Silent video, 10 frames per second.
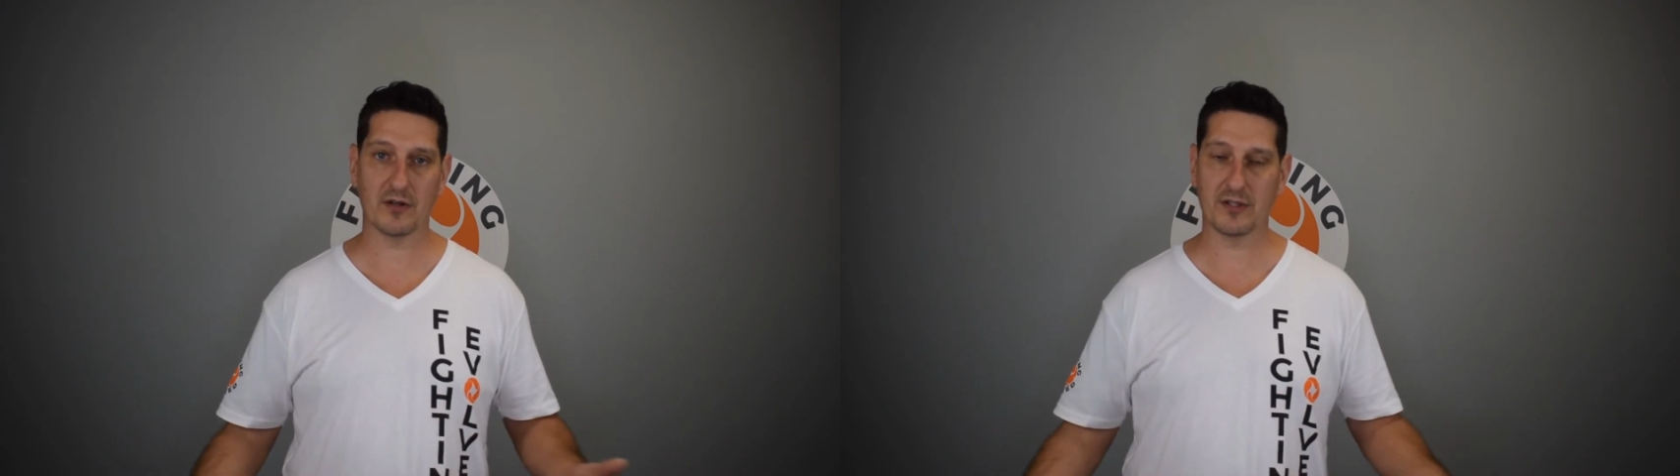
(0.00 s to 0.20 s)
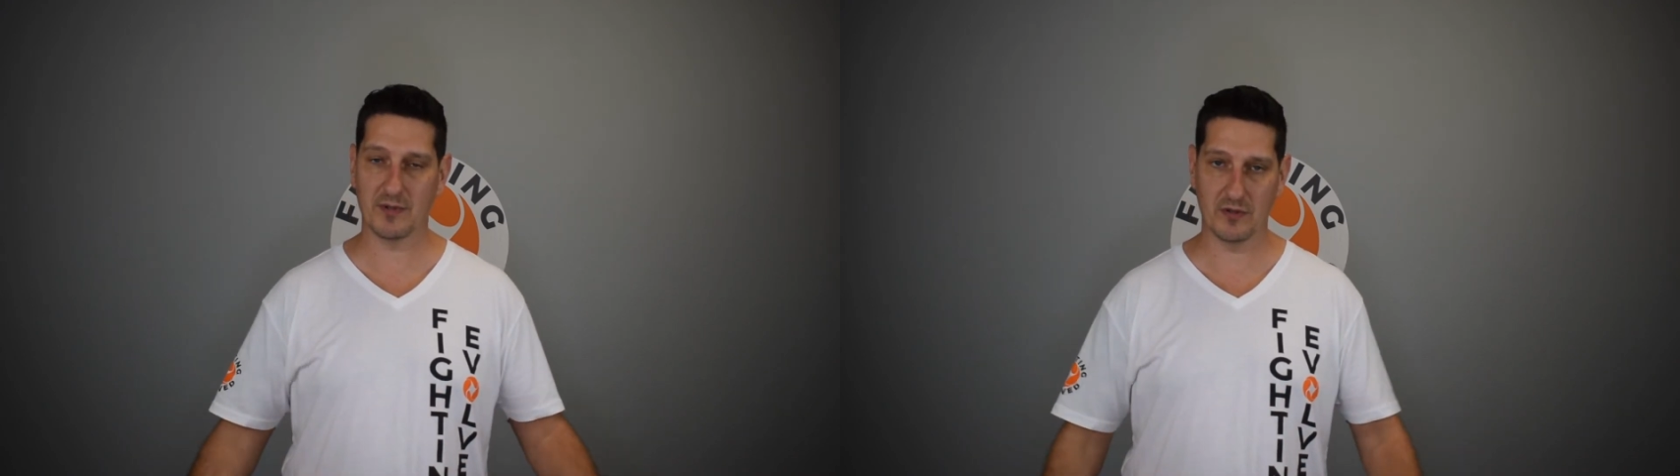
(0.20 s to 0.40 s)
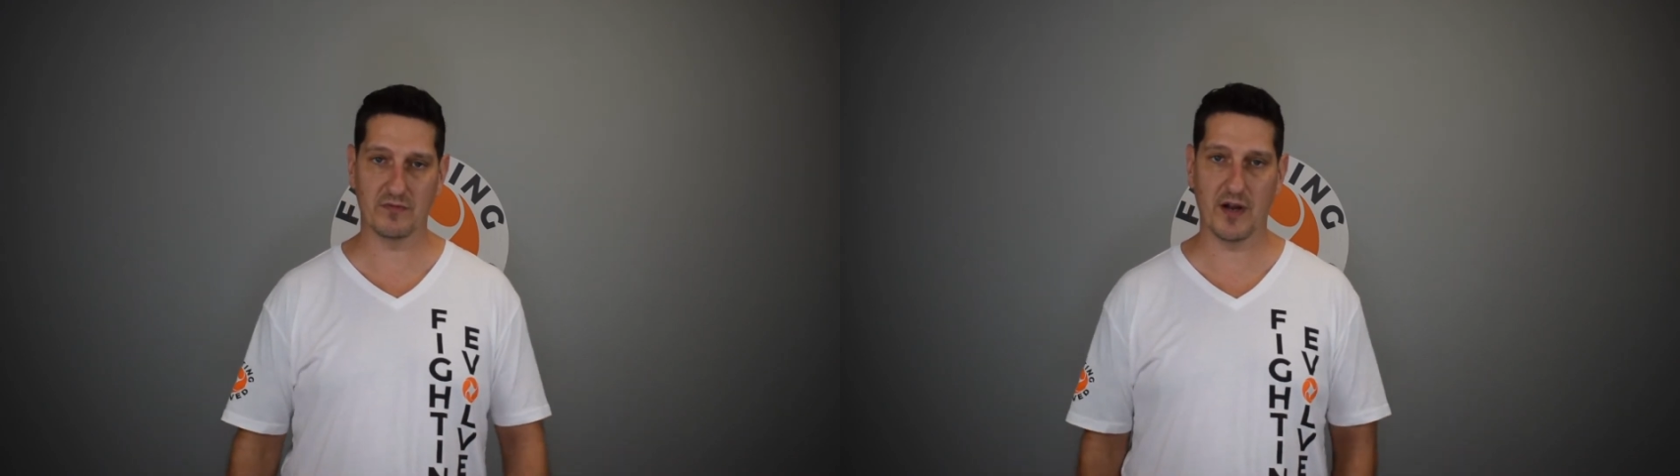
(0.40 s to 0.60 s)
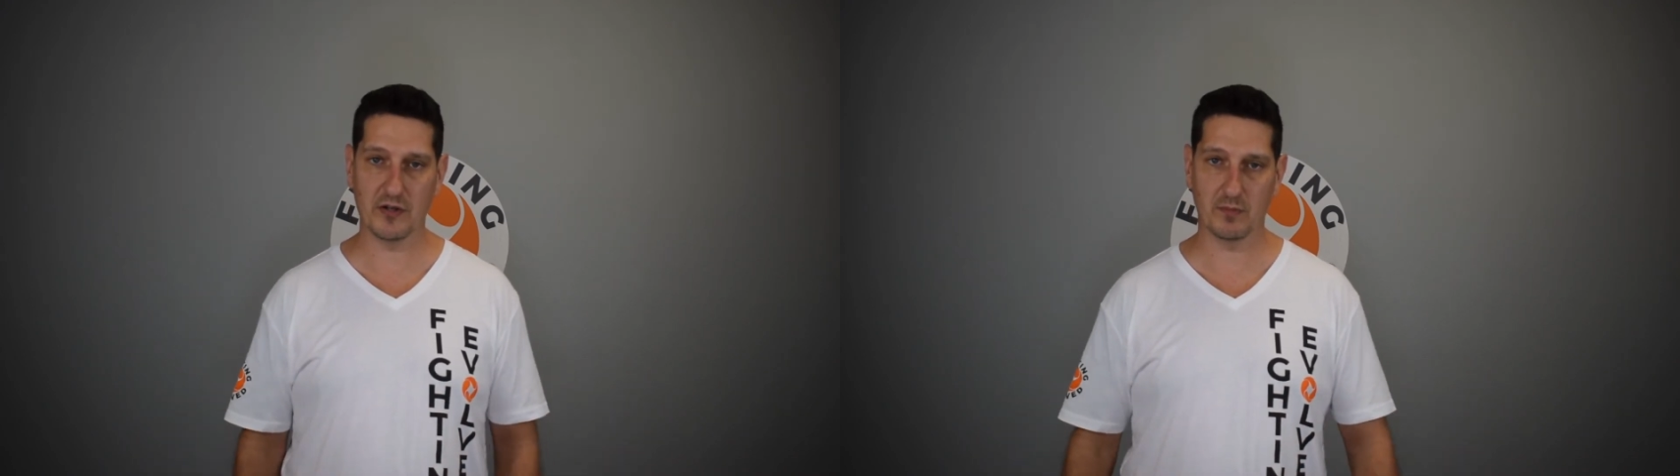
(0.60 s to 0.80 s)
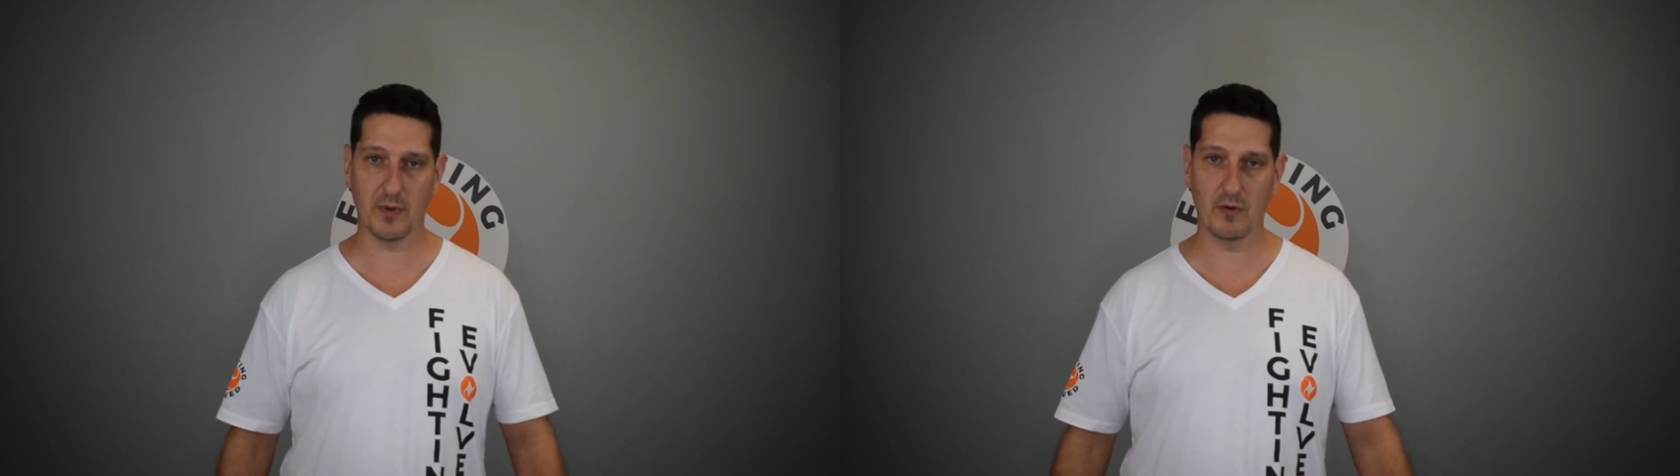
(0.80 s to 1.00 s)
some of those
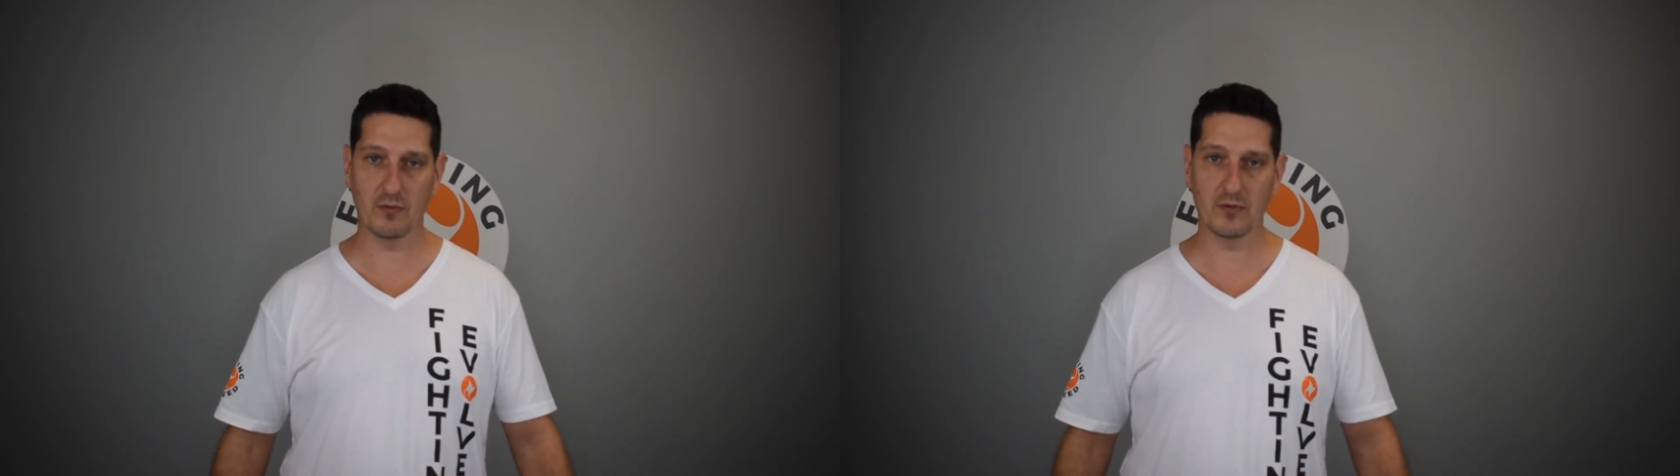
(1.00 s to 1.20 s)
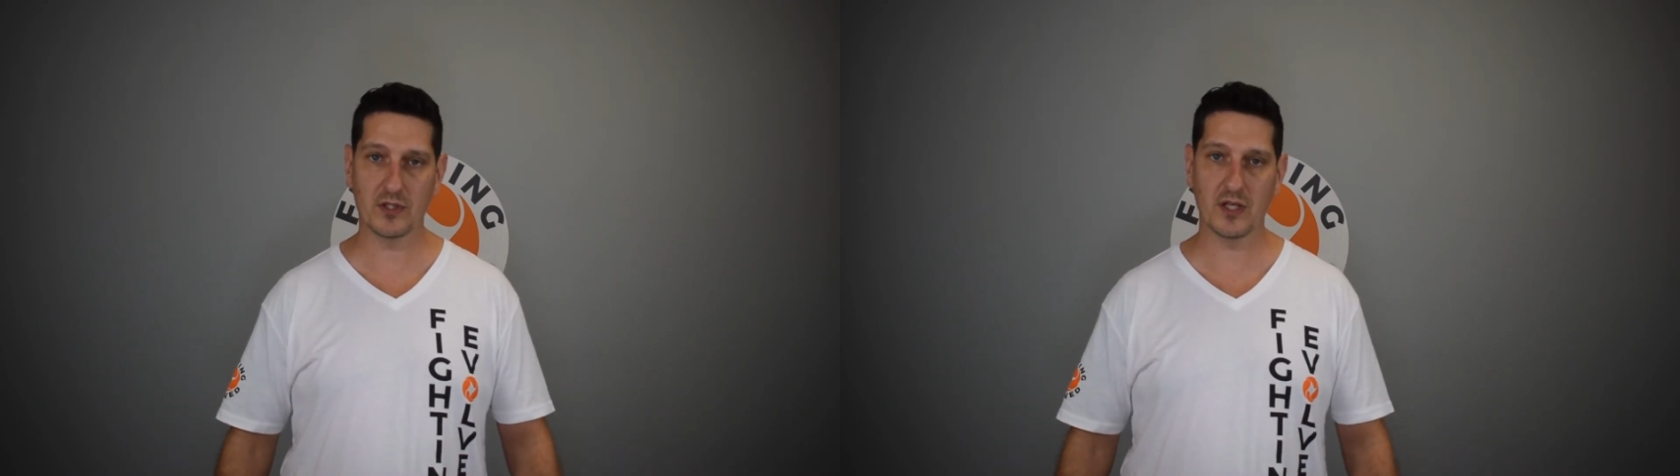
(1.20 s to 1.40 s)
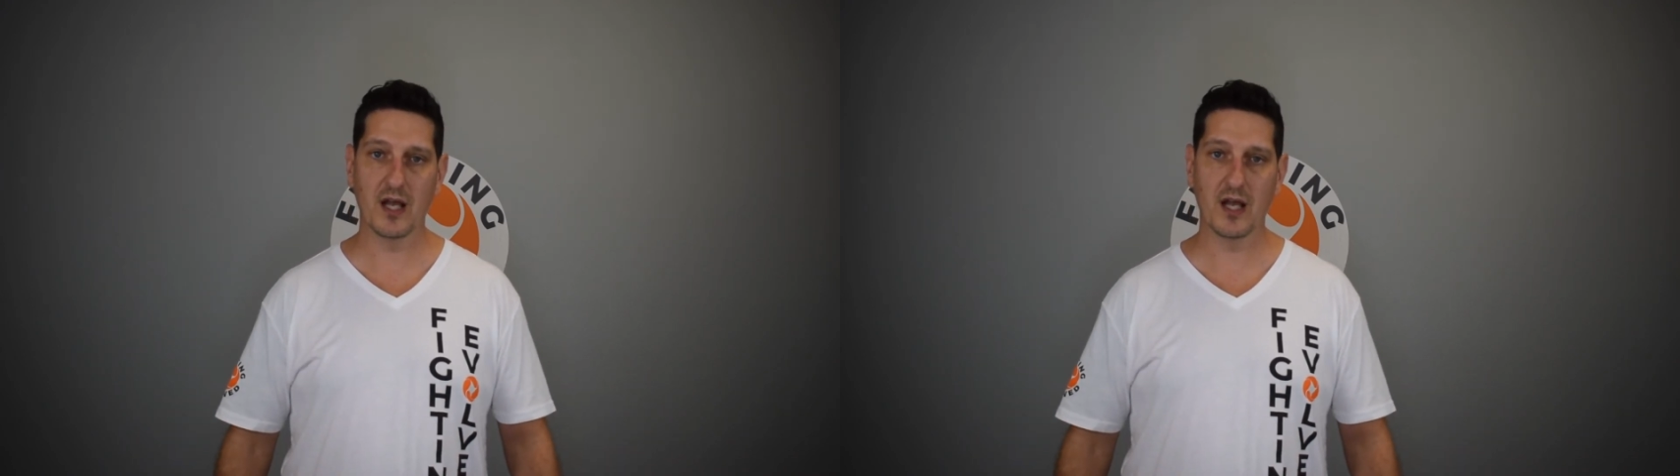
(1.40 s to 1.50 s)
facial bones.